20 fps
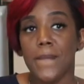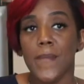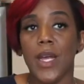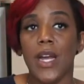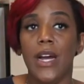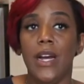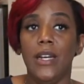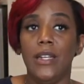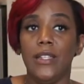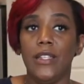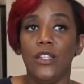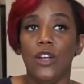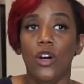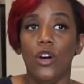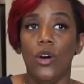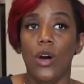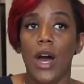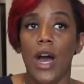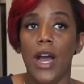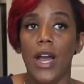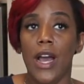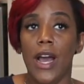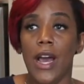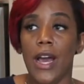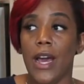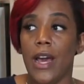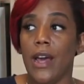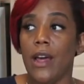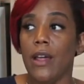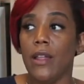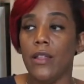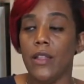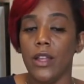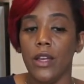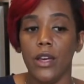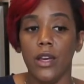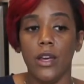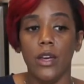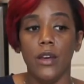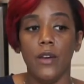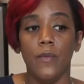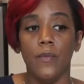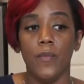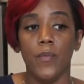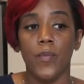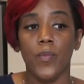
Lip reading: And so I had the